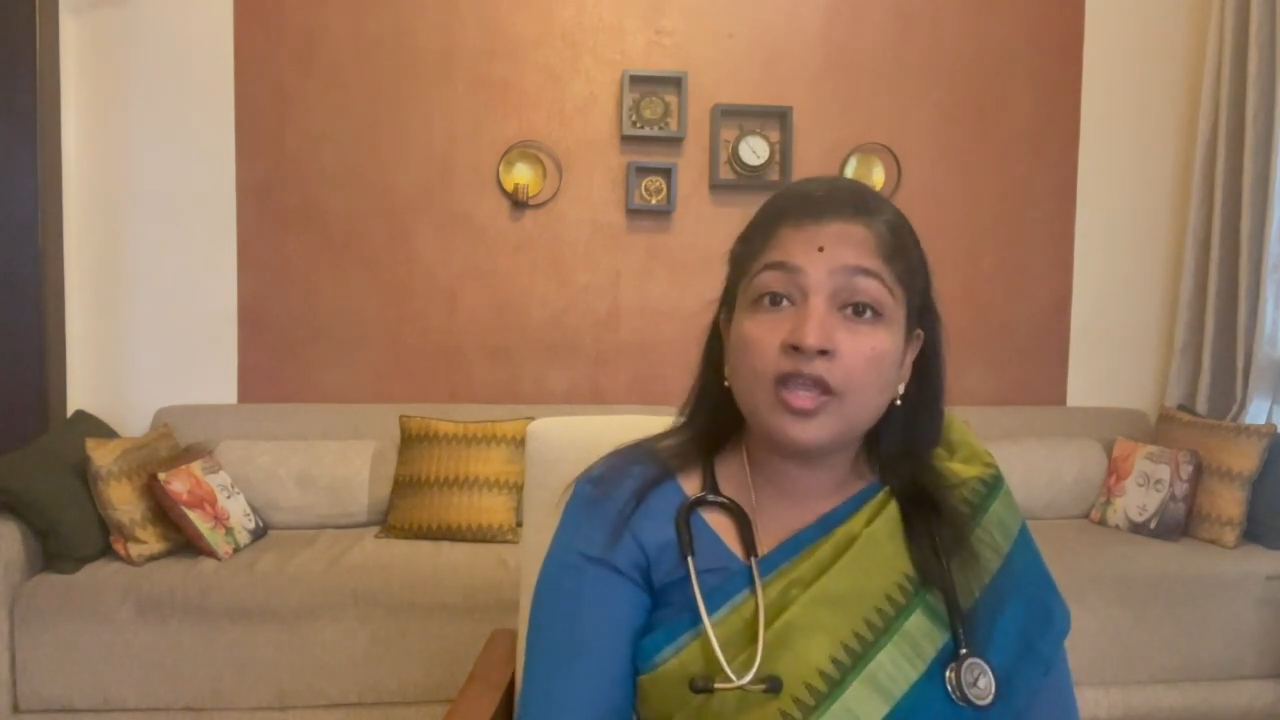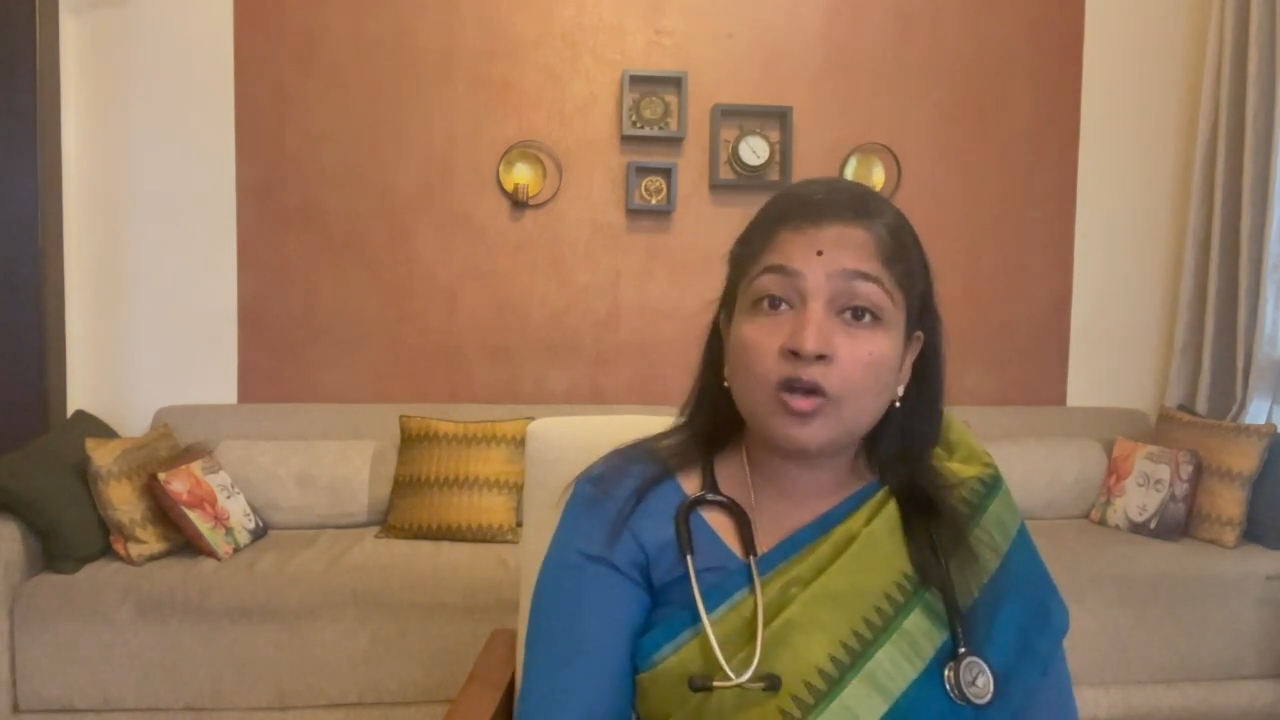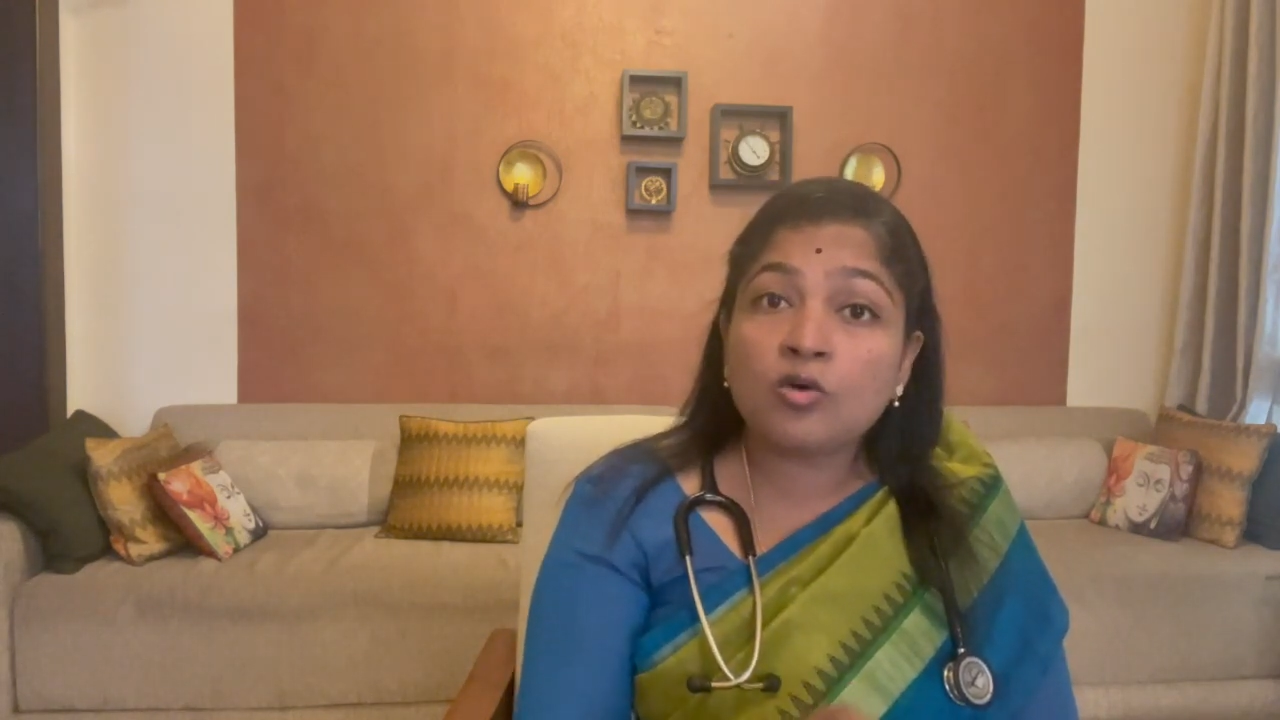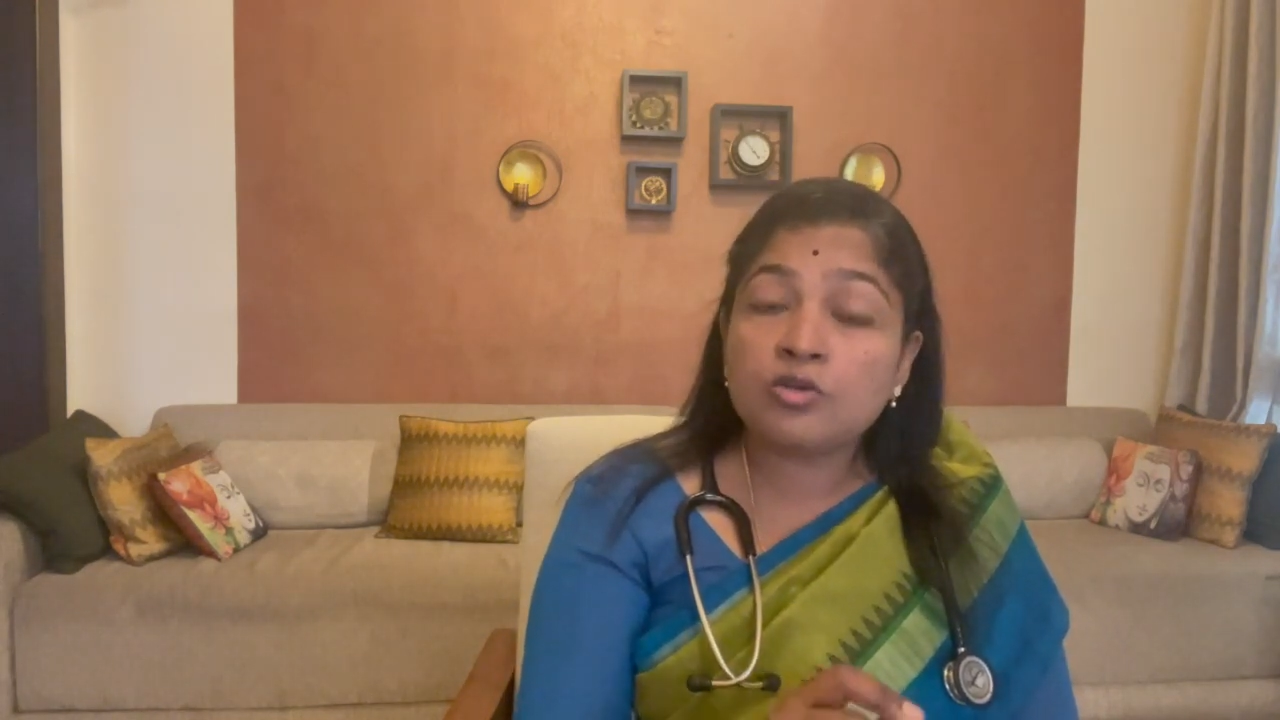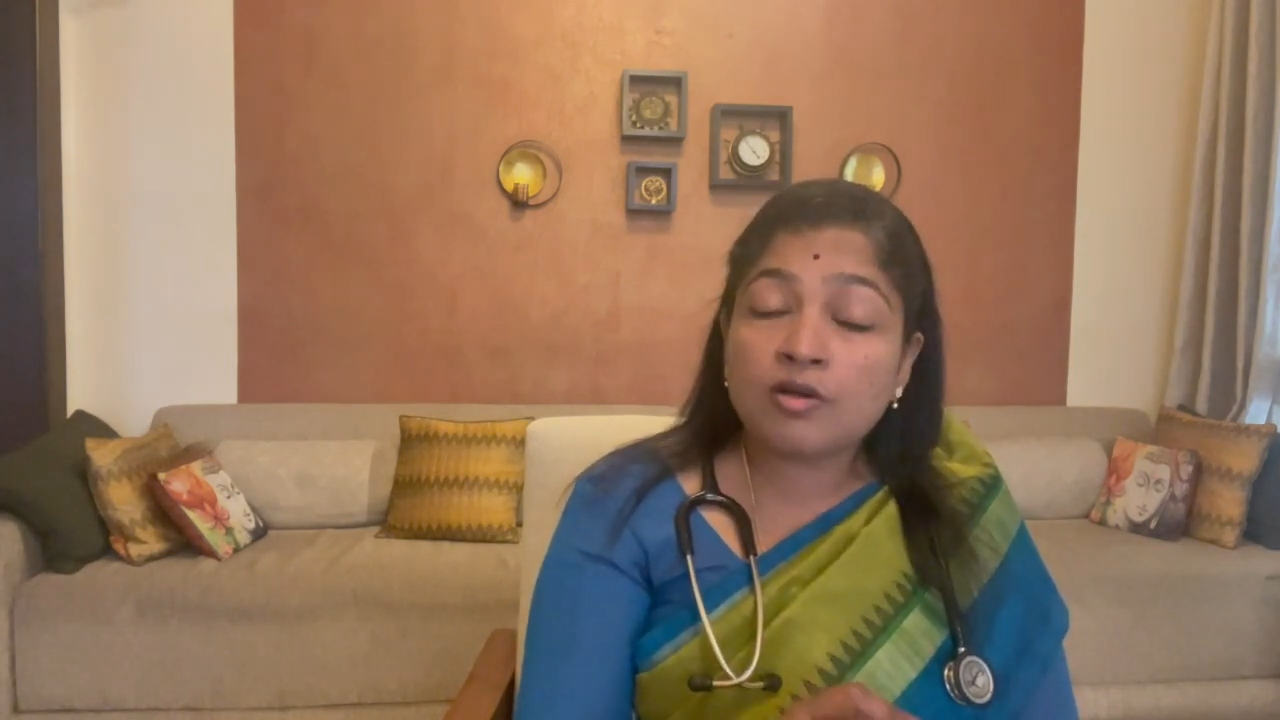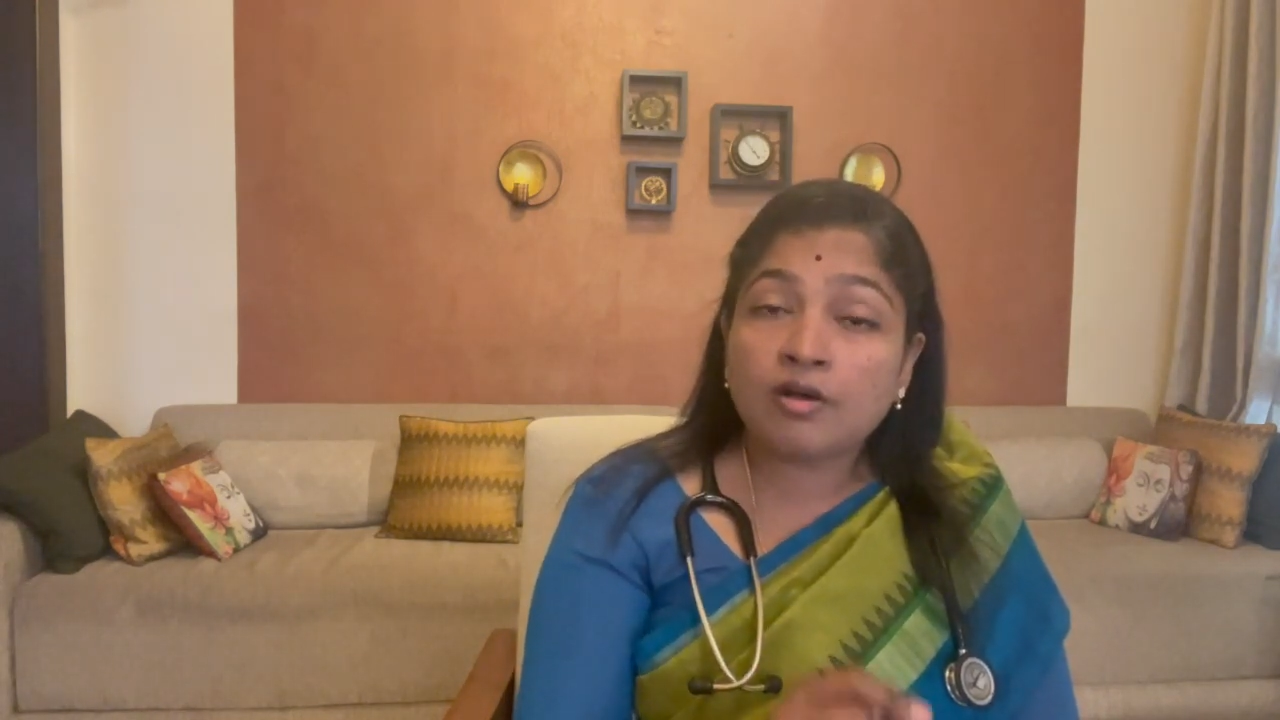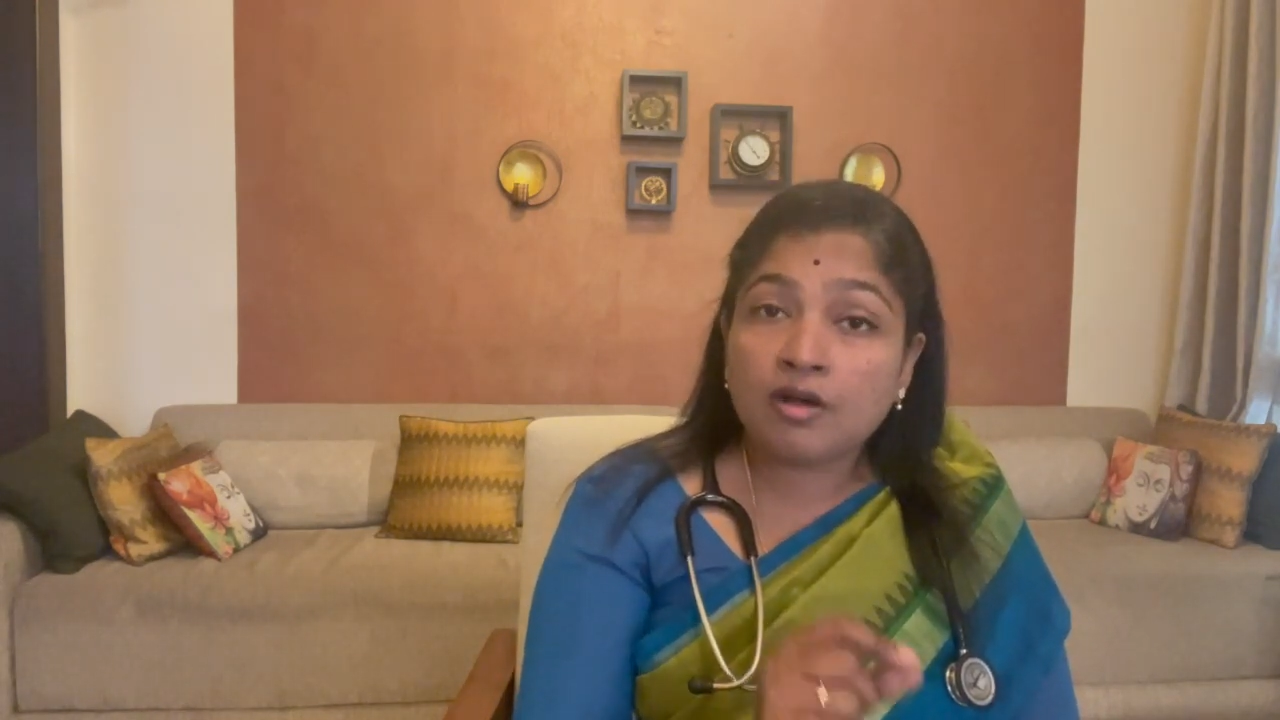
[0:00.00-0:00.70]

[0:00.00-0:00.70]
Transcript: echo